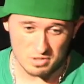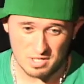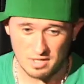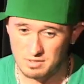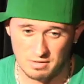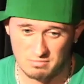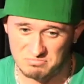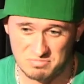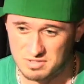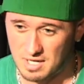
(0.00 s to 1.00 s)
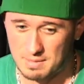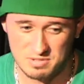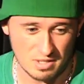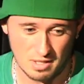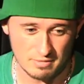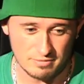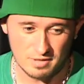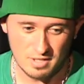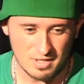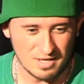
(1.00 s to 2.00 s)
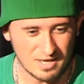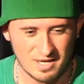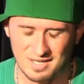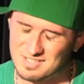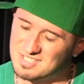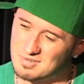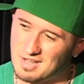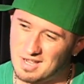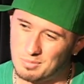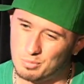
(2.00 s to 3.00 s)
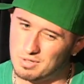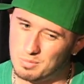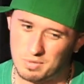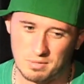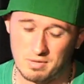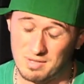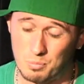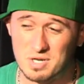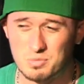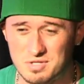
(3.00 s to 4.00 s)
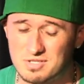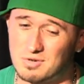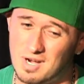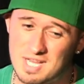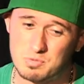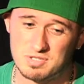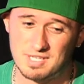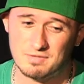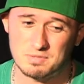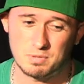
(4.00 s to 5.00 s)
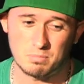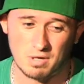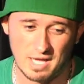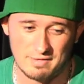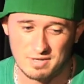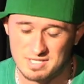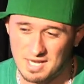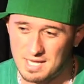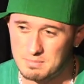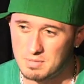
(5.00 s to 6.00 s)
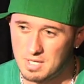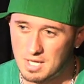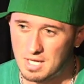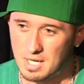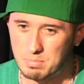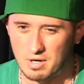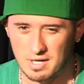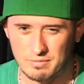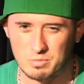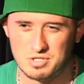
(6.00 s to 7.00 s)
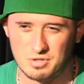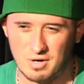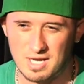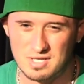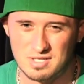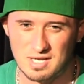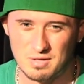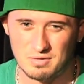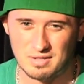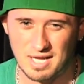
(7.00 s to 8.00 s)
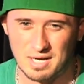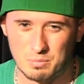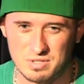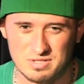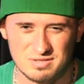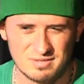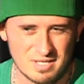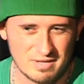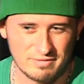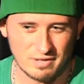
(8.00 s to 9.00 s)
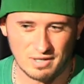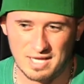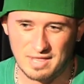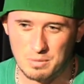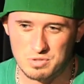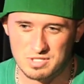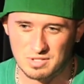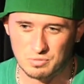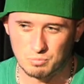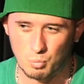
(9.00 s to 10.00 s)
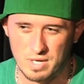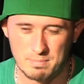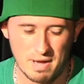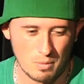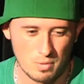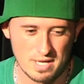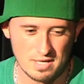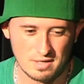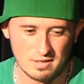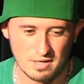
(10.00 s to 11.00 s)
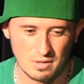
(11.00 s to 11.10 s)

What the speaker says: the Rotunda type stuff. It's just not really well, which was strange. With Steven Spielberg having his name a part of it, was strange that it kind of felt like they were just week by week,